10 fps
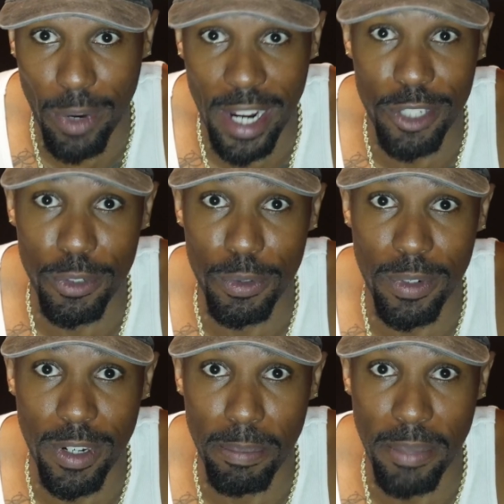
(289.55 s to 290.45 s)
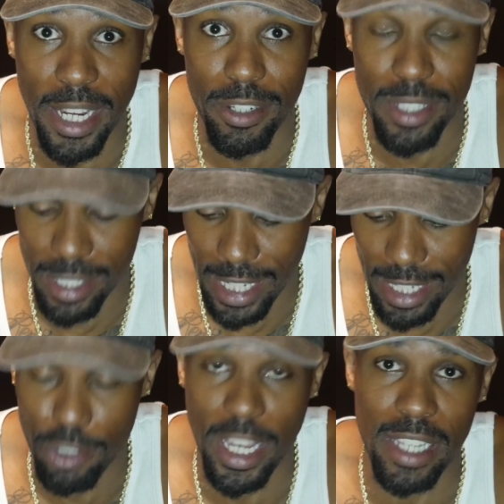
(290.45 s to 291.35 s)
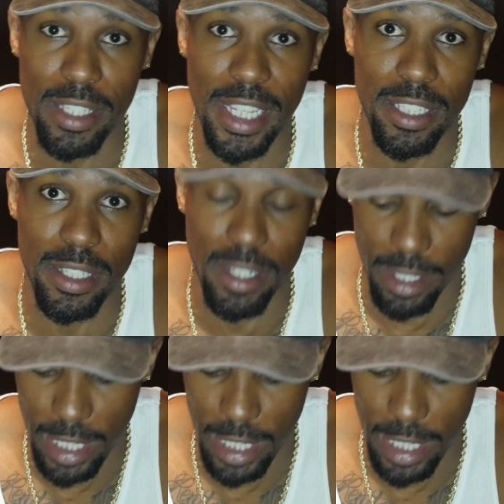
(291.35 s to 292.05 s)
Why are you embarrassed to say that you had sex the other